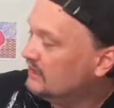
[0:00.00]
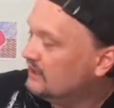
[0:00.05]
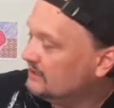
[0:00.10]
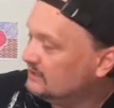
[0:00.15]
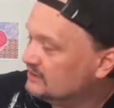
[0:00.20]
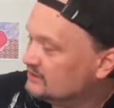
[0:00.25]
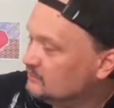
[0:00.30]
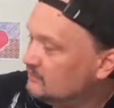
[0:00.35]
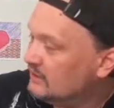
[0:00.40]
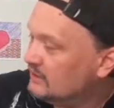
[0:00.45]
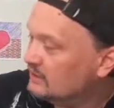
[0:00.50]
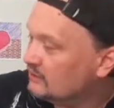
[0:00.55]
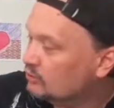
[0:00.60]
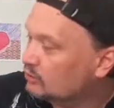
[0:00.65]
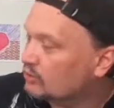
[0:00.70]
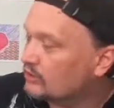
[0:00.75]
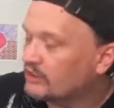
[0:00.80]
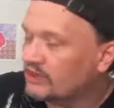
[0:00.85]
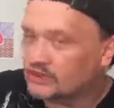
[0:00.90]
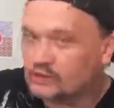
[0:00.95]
I just made it
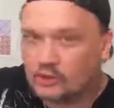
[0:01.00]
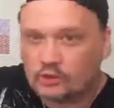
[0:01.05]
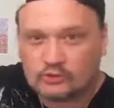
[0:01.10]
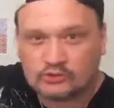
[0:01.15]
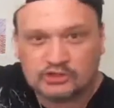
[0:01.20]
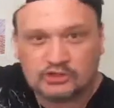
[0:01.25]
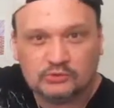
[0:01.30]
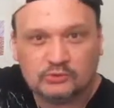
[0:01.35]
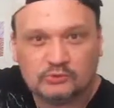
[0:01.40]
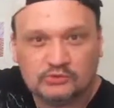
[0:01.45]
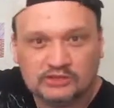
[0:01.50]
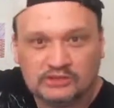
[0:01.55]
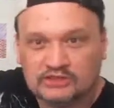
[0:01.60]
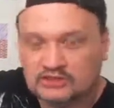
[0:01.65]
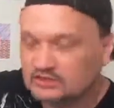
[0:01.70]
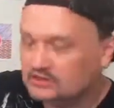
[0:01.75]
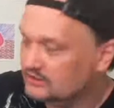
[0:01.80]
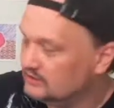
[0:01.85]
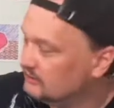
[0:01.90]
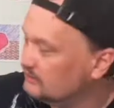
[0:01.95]
look like
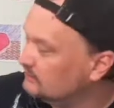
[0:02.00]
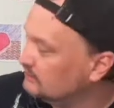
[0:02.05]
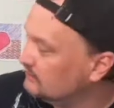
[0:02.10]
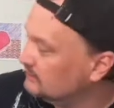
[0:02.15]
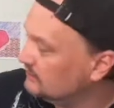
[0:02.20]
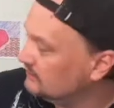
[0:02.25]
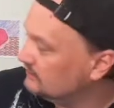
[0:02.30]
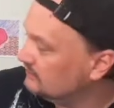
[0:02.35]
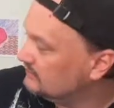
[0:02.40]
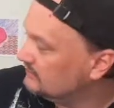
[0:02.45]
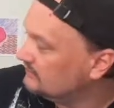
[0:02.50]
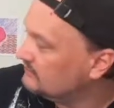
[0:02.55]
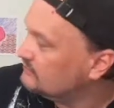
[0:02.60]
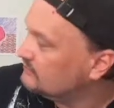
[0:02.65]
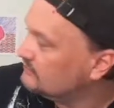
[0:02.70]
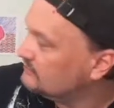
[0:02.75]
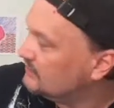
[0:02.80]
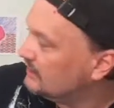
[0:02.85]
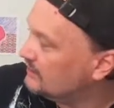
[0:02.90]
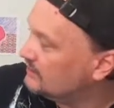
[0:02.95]
cartoonish, and
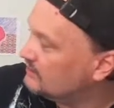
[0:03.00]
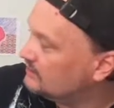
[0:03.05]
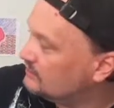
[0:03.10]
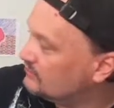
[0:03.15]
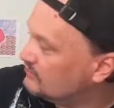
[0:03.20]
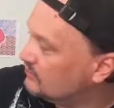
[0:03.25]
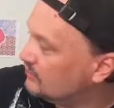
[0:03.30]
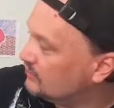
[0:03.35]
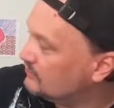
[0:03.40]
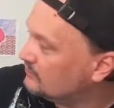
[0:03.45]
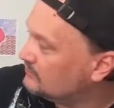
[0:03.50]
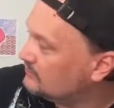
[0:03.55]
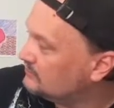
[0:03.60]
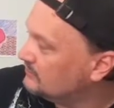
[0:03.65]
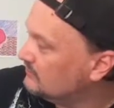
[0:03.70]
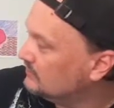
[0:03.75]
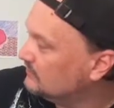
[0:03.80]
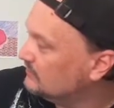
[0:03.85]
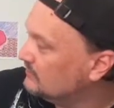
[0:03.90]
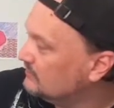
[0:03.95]
then I just drawed it
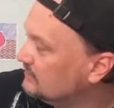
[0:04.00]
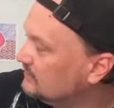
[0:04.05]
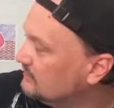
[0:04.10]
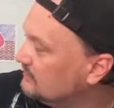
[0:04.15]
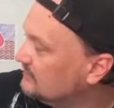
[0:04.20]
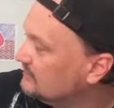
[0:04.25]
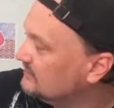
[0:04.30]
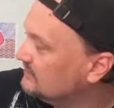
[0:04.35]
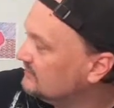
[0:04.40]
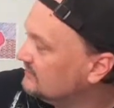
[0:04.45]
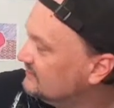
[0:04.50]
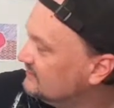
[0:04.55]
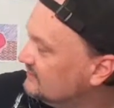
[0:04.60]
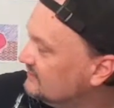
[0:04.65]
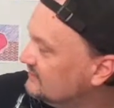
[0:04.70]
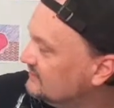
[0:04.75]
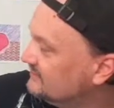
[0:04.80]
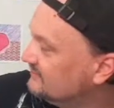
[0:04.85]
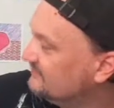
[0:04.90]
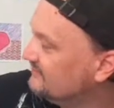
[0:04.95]
and everything else.
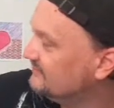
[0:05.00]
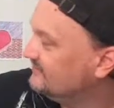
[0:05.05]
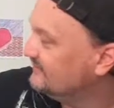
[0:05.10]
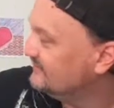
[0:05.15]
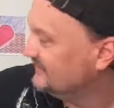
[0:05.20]
You know.